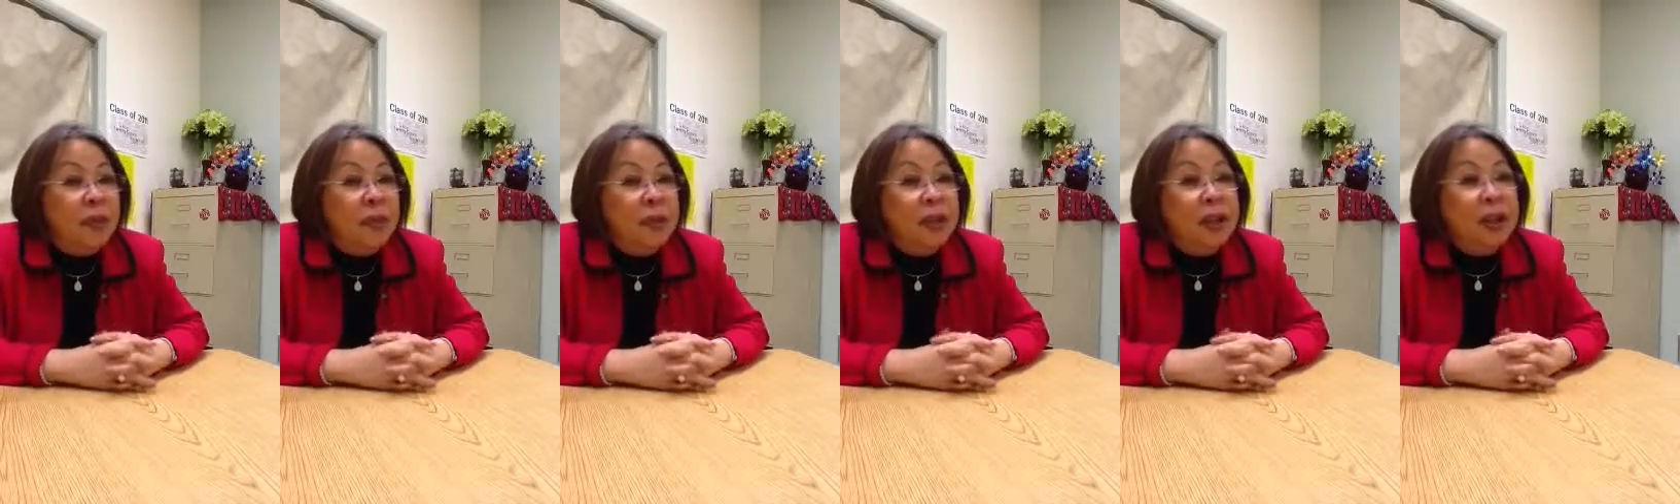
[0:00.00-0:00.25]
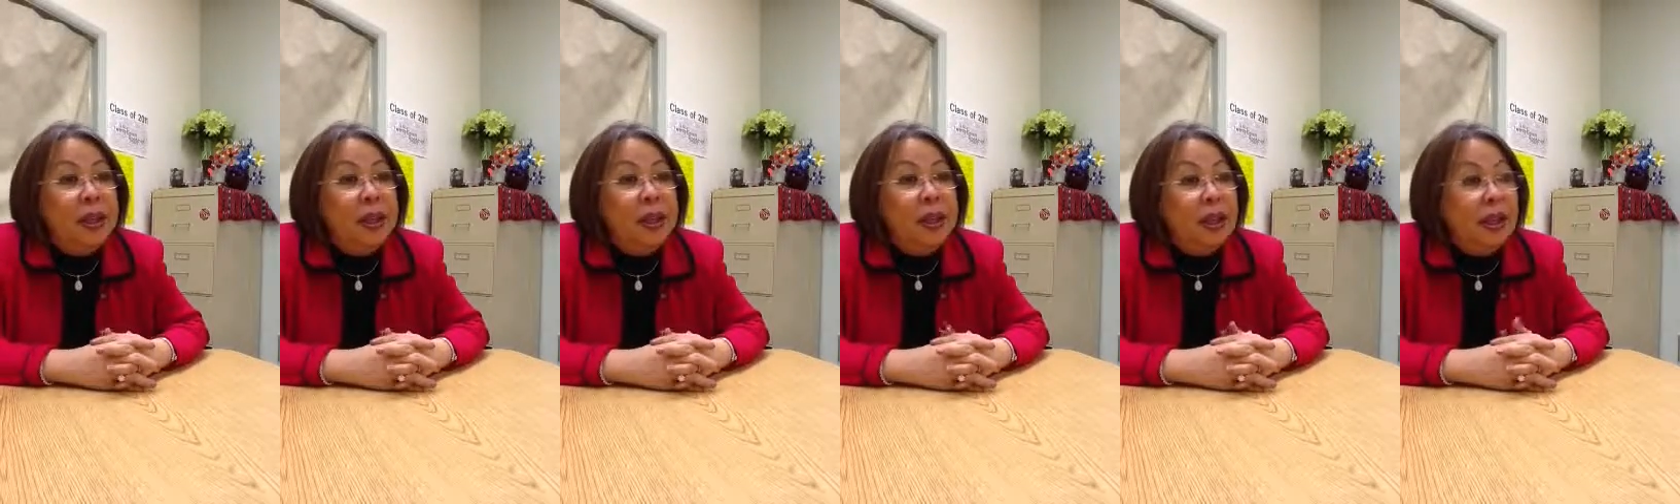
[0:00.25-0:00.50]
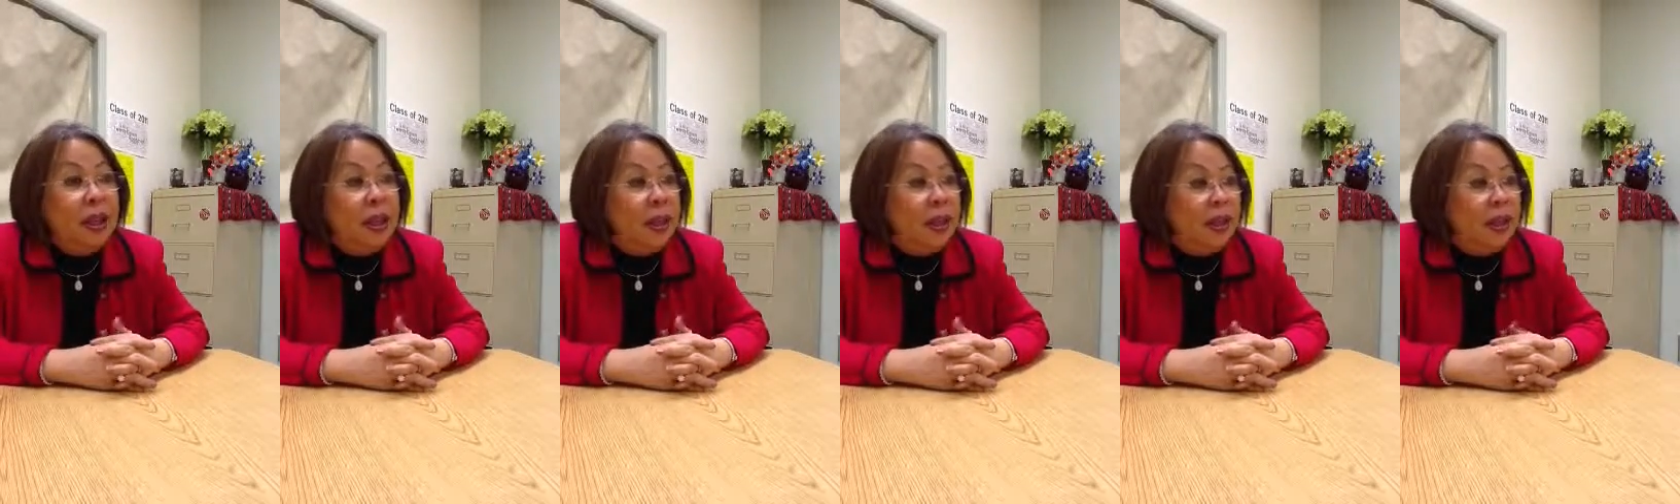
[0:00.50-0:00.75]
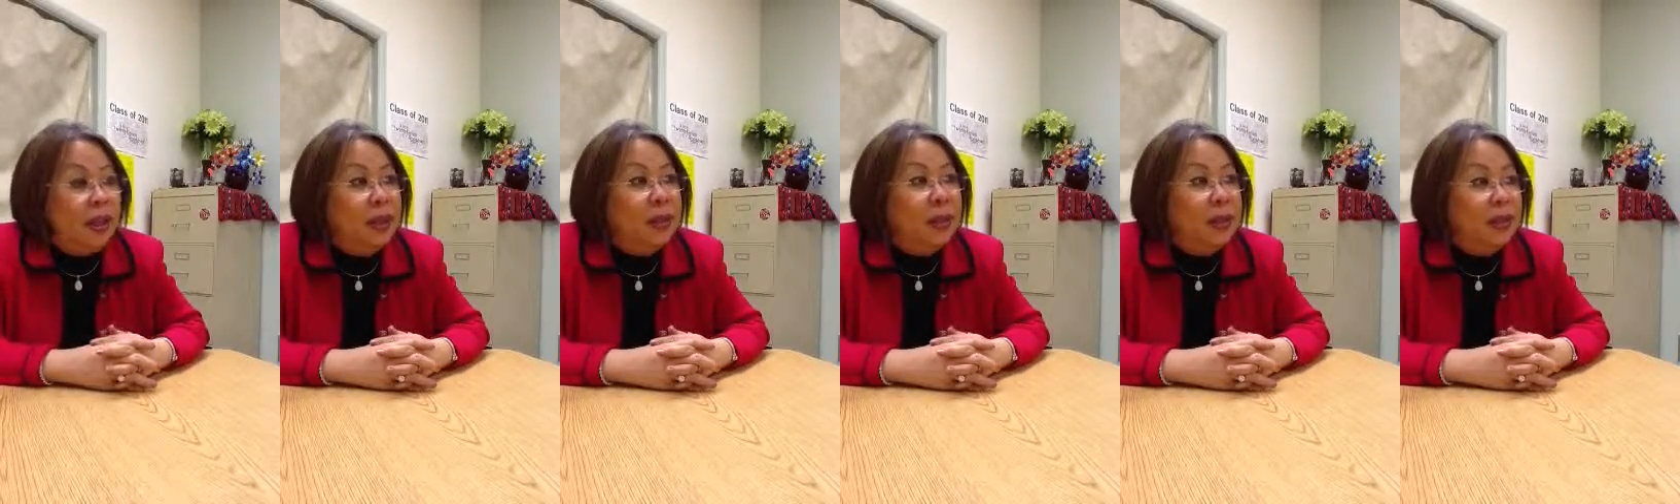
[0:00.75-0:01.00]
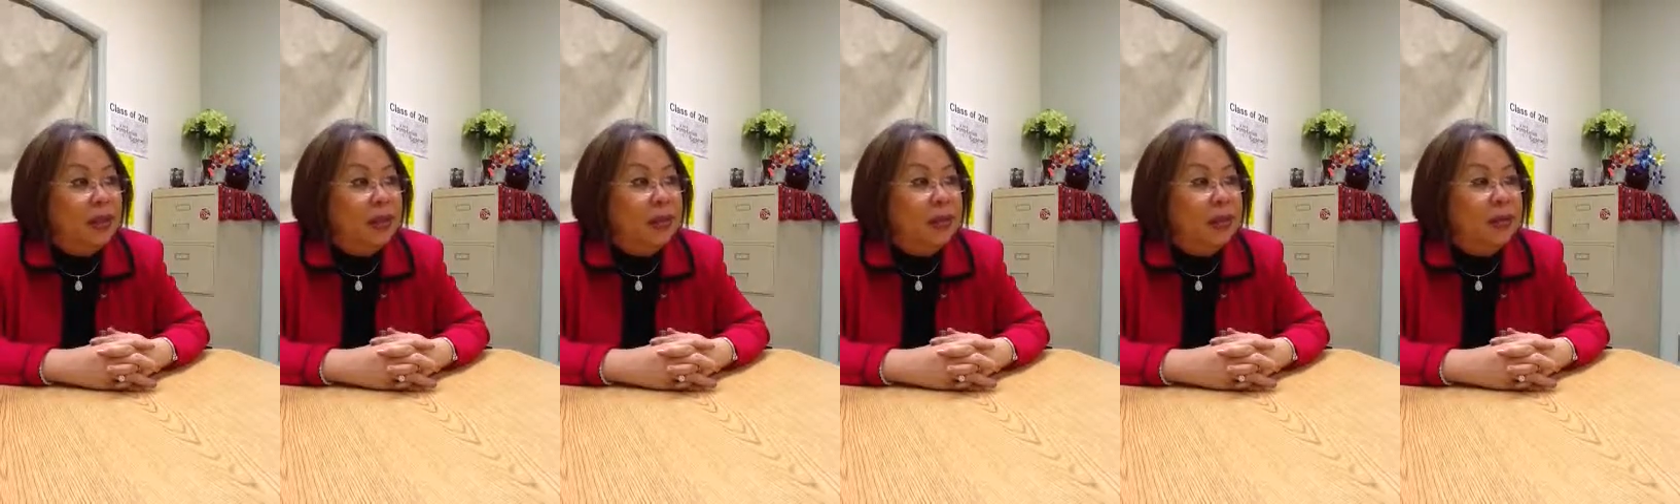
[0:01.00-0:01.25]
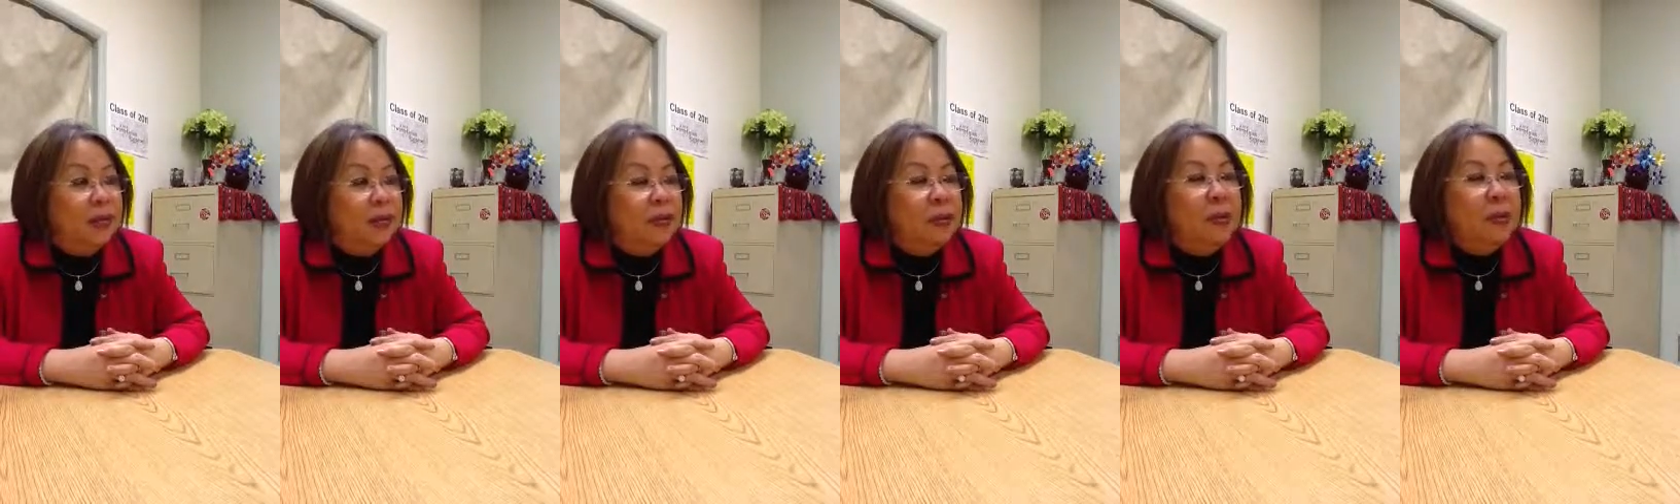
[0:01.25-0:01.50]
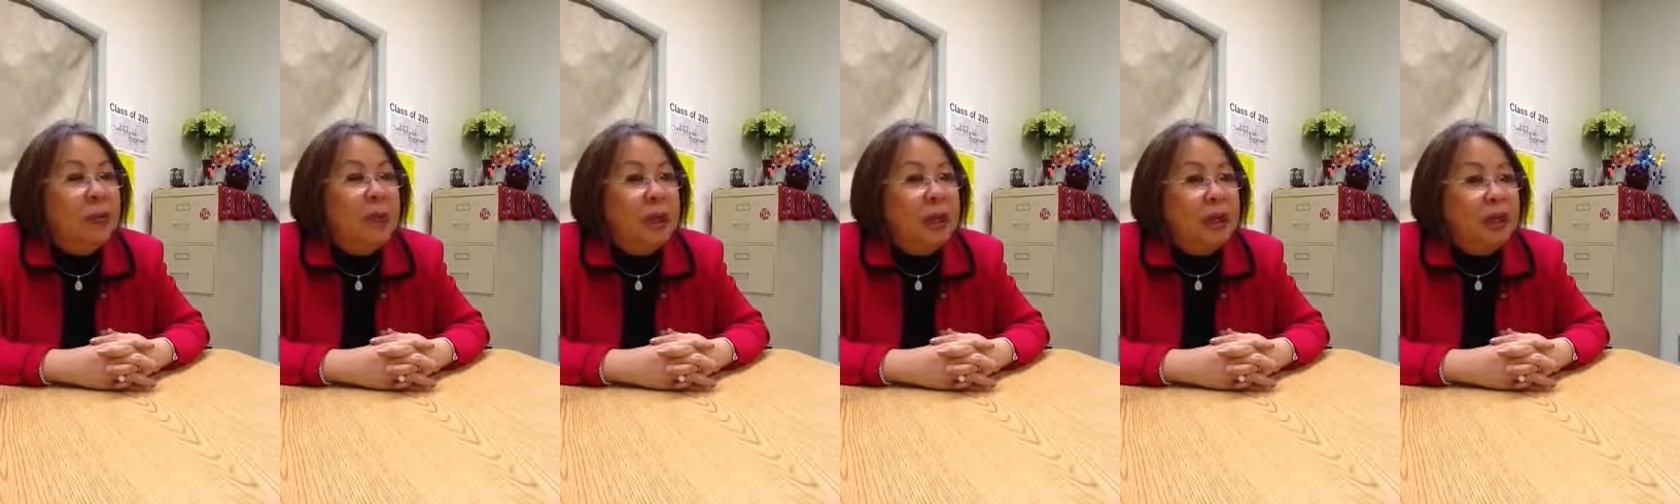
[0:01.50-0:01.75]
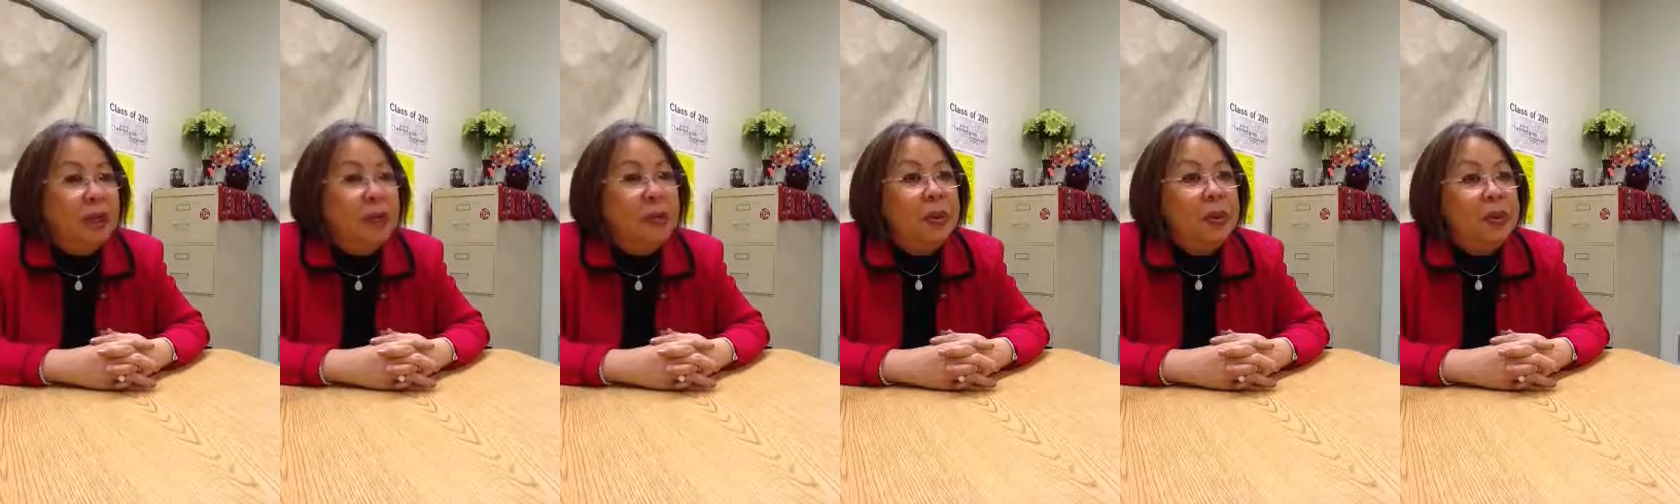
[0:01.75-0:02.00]
from these kids, from my
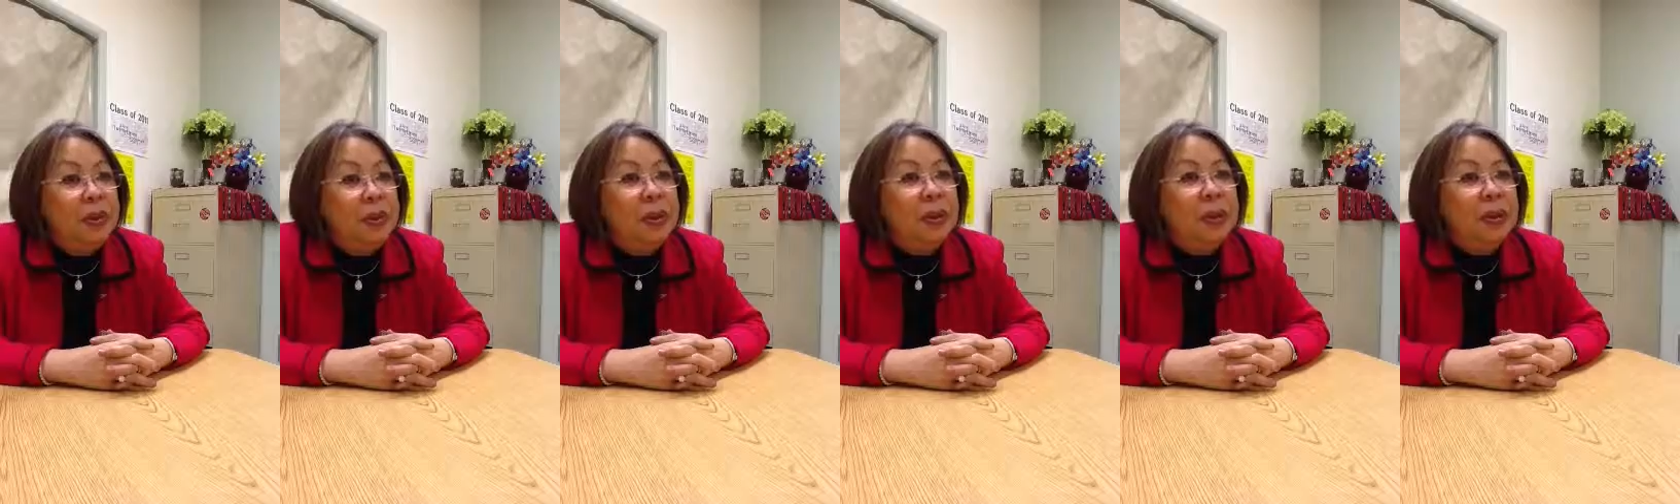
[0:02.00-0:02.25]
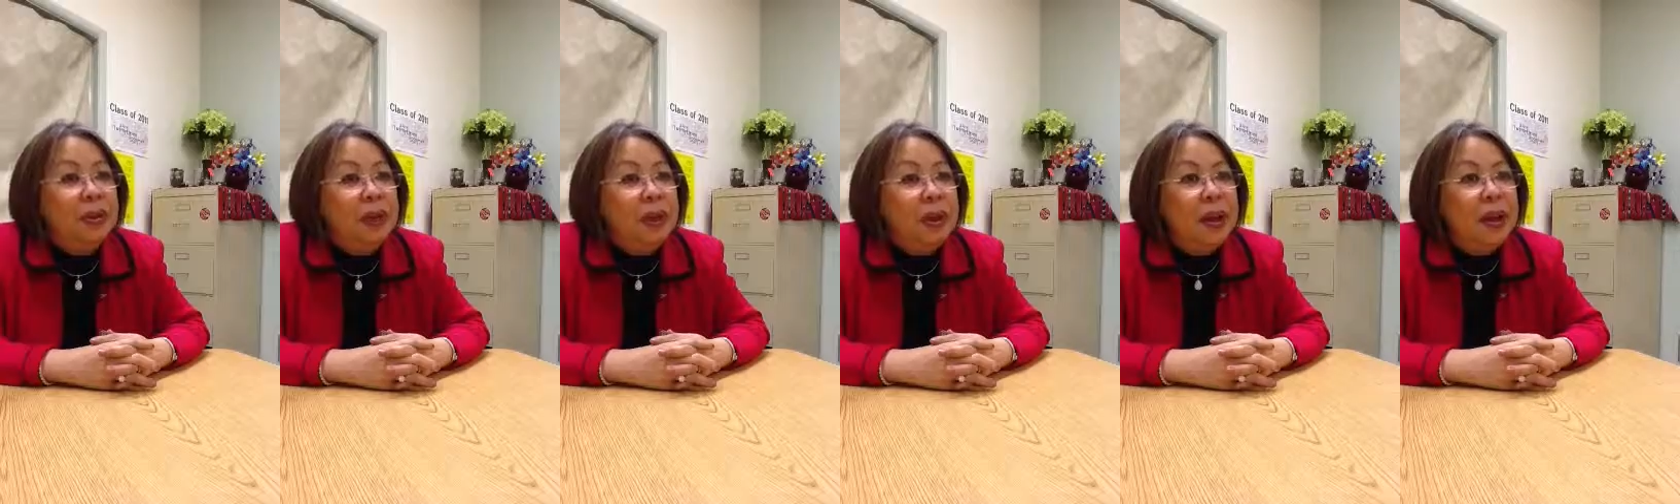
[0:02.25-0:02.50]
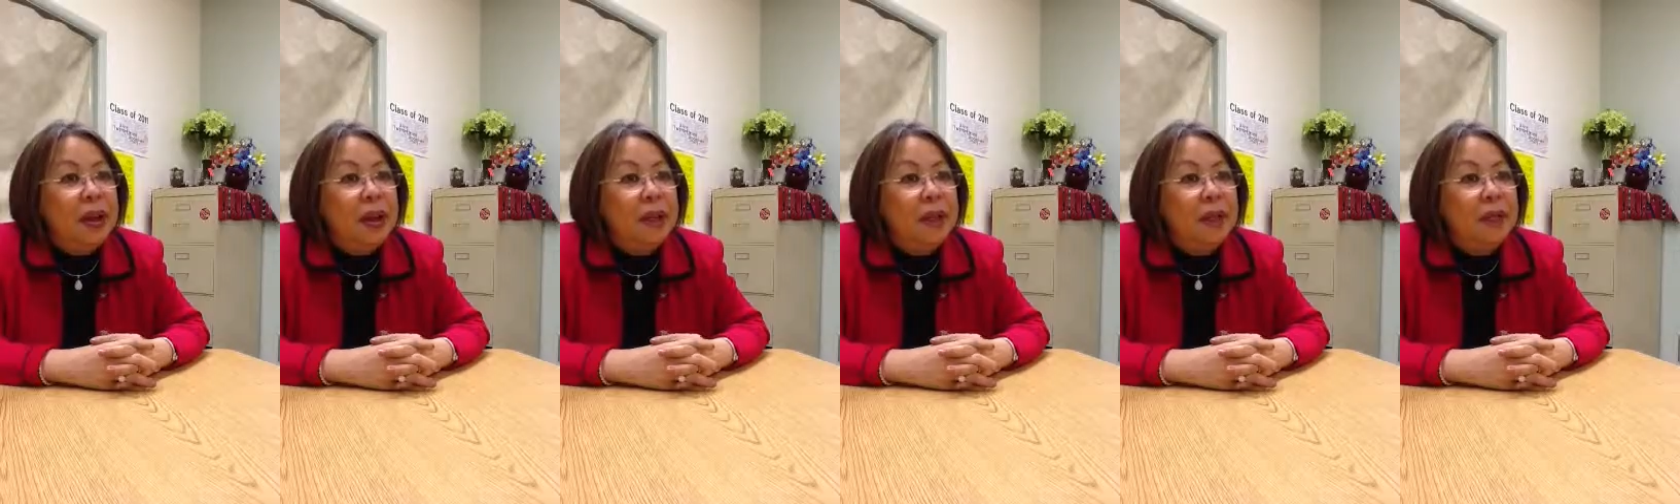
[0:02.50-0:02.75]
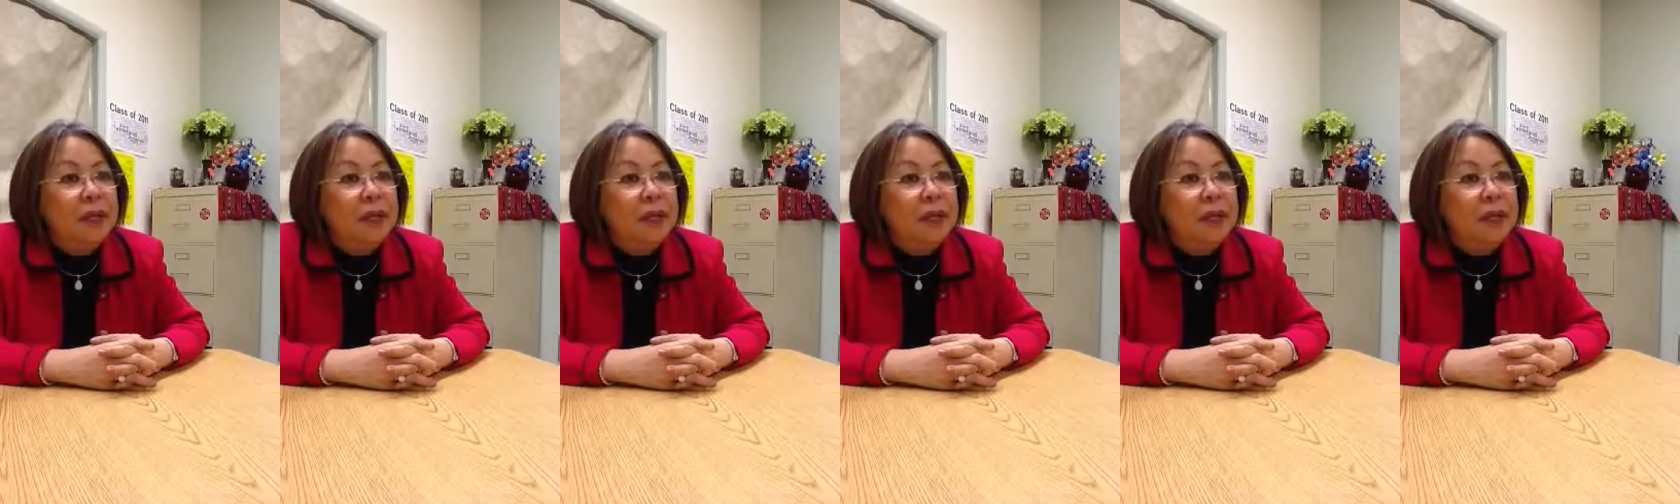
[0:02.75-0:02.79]
experience there.